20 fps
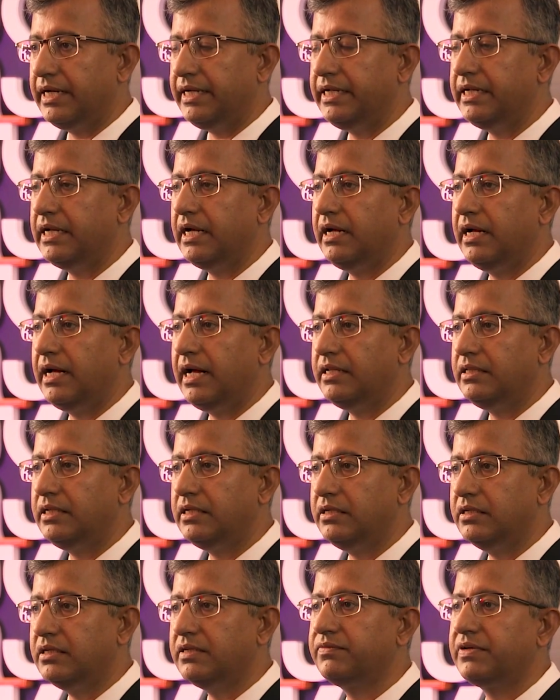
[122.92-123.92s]
eye and the
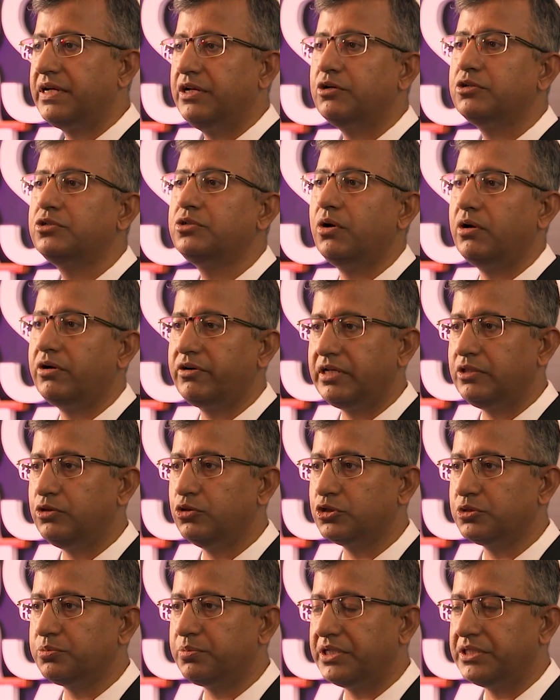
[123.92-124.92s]
nerve cannot tolerate
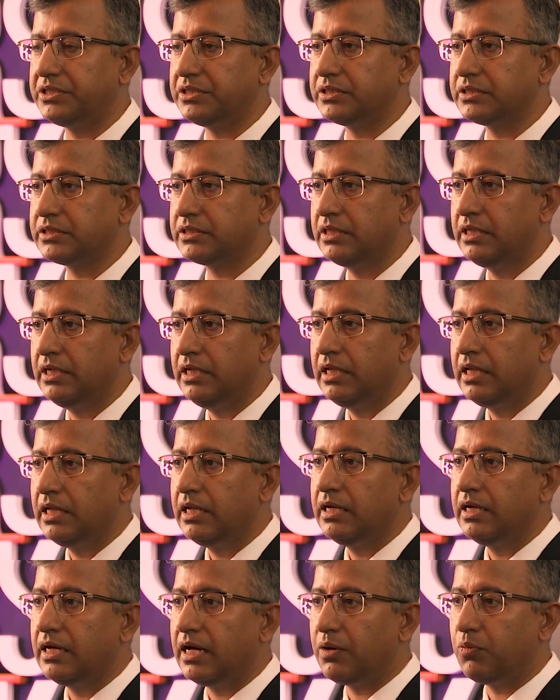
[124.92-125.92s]
those pressures.
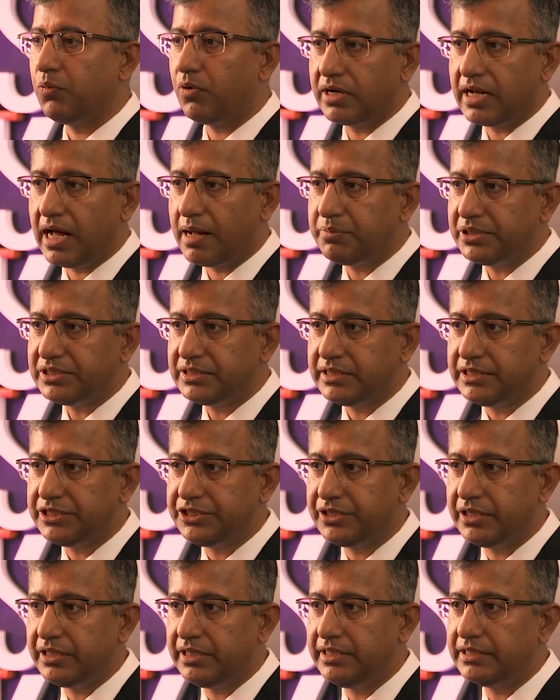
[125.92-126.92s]
And what happens
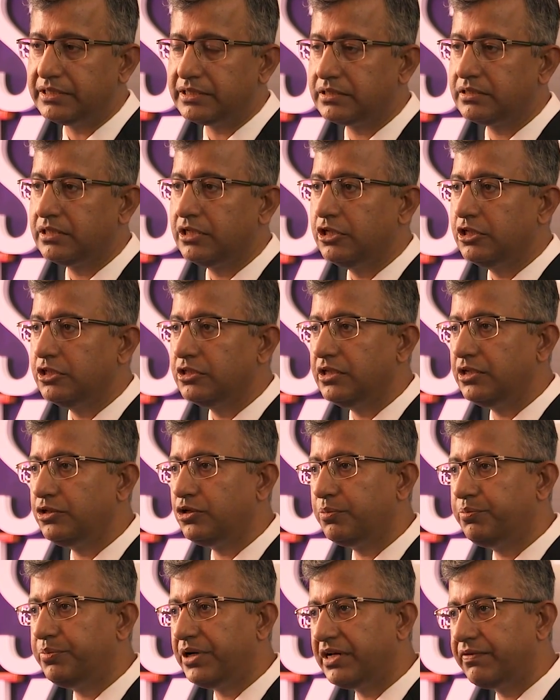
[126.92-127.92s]
initially is that
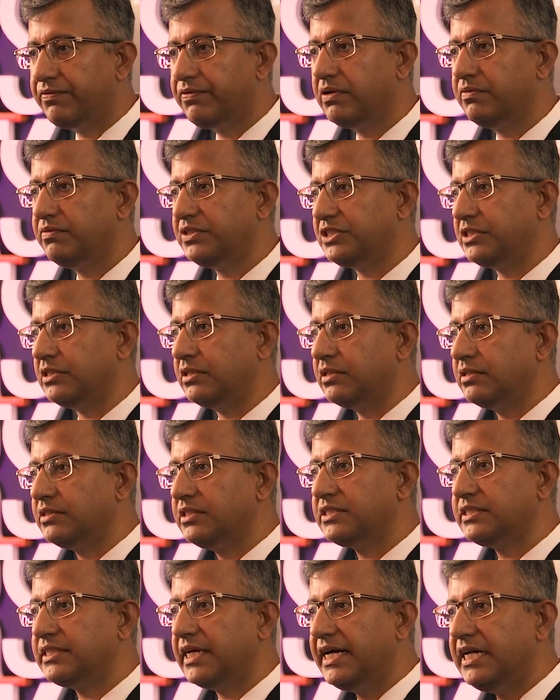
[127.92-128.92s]
your peripheral vision, the
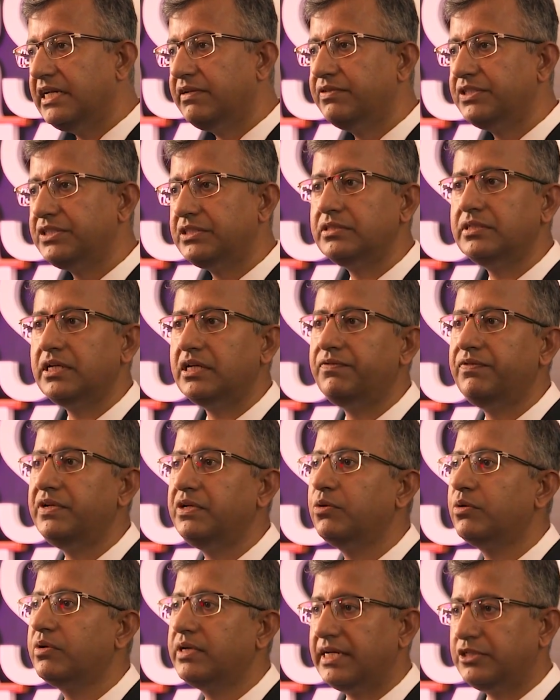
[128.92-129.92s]
side vision that we
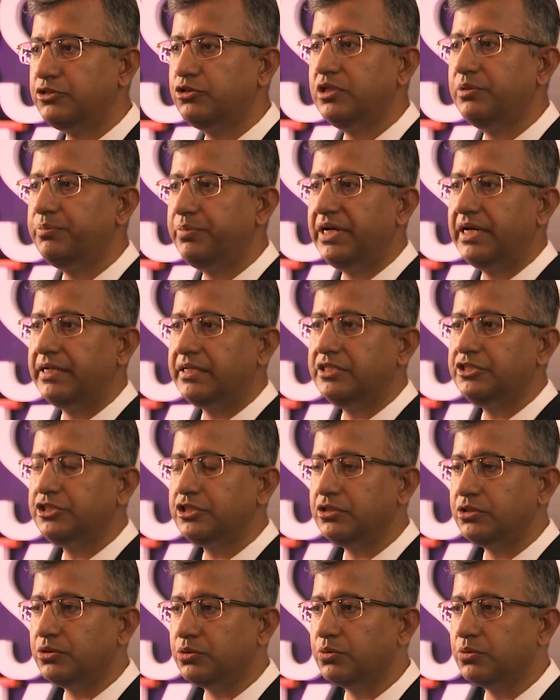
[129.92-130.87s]
don't actually pay attention